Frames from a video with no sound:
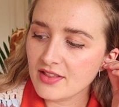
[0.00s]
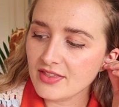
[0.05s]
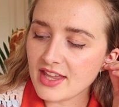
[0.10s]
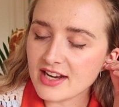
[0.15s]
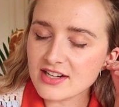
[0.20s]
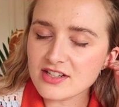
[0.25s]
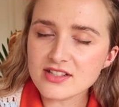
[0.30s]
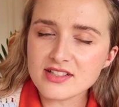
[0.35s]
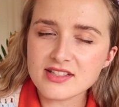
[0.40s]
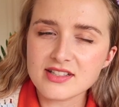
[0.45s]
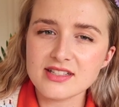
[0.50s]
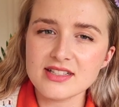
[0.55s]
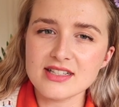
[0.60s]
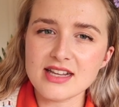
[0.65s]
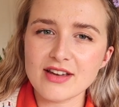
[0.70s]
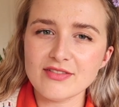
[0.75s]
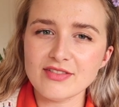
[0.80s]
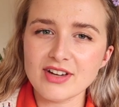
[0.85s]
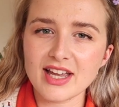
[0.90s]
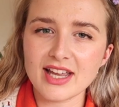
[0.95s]
they just
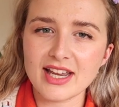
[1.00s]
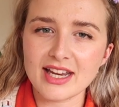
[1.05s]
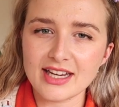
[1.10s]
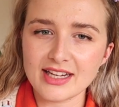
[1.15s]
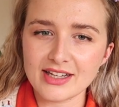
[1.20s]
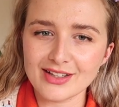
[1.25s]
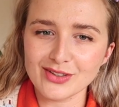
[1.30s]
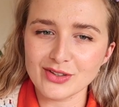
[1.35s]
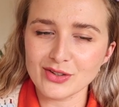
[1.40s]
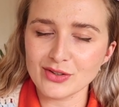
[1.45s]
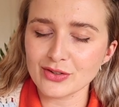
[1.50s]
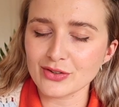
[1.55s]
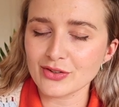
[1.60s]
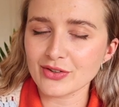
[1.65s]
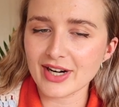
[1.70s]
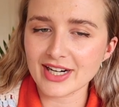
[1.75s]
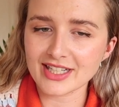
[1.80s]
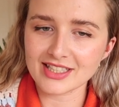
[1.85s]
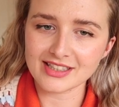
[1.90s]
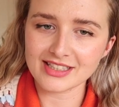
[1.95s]
never heal
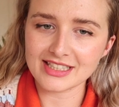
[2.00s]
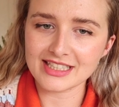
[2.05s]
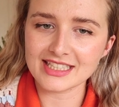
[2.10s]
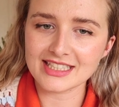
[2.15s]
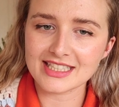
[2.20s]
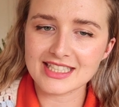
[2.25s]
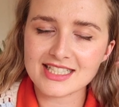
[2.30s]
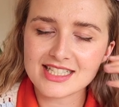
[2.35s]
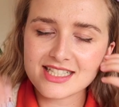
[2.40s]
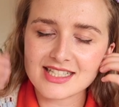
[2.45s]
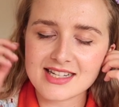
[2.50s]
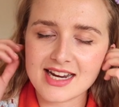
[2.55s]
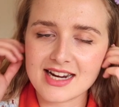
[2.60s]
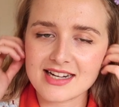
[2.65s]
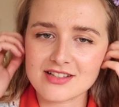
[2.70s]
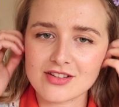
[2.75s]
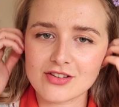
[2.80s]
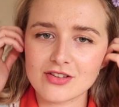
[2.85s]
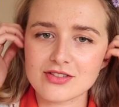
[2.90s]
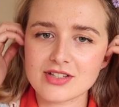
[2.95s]
correctly and it just
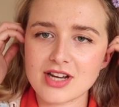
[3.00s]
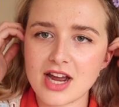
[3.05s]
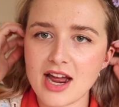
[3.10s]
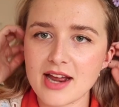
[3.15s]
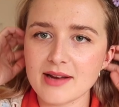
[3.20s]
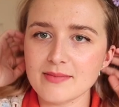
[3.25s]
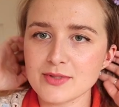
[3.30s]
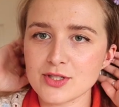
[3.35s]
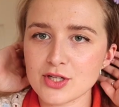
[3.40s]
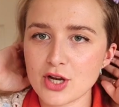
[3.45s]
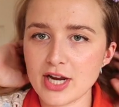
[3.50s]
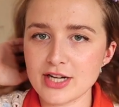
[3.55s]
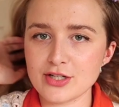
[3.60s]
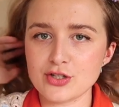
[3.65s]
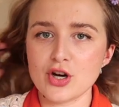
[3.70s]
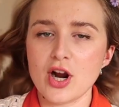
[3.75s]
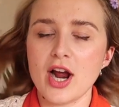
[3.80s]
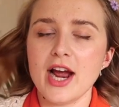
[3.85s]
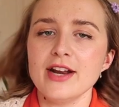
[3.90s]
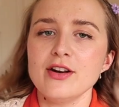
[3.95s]
takes a long time, so I
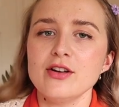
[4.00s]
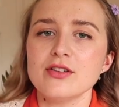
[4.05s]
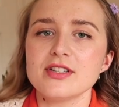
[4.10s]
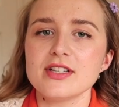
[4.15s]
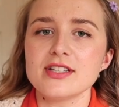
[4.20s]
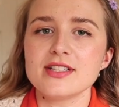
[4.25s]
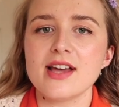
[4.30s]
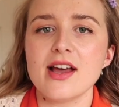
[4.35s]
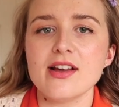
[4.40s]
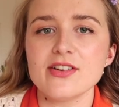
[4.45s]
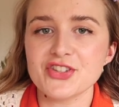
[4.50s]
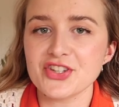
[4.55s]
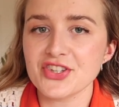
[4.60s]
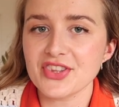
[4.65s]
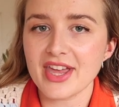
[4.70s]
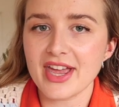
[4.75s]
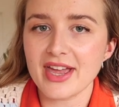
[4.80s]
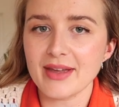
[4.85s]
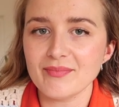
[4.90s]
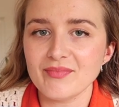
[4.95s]
try not to touch
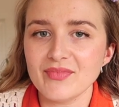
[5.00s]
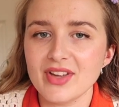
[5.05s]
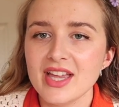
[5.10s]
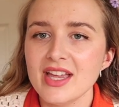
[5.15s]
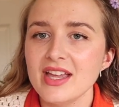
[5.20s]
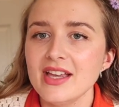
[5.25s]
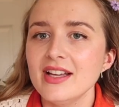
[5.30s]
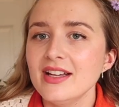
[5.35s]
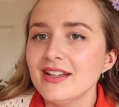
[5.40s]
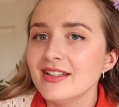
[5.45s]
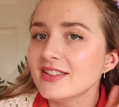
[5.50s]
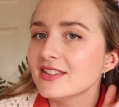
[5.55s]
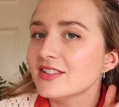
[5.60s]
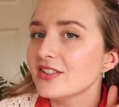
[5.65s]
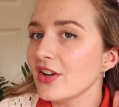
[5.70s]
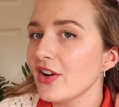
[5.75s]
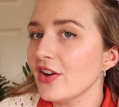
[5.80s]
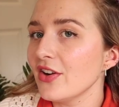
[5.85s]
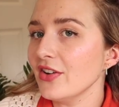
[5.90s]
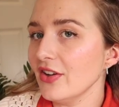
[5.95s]
them.
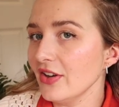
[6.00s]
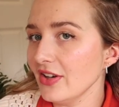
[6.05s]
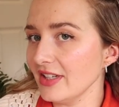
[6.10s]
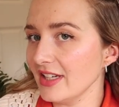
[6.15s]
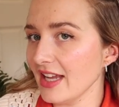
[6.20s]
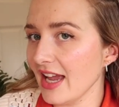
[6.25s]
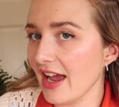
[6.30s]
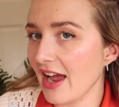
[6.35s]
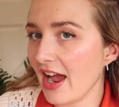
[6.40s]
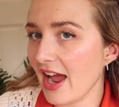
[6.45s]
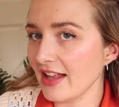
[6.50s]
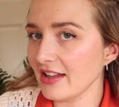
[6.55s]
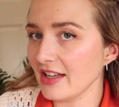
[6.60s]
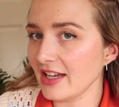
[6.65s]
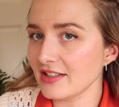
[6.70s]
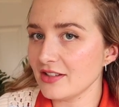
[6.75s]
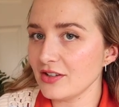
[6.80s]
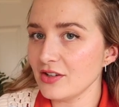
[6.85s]
So yeah, I like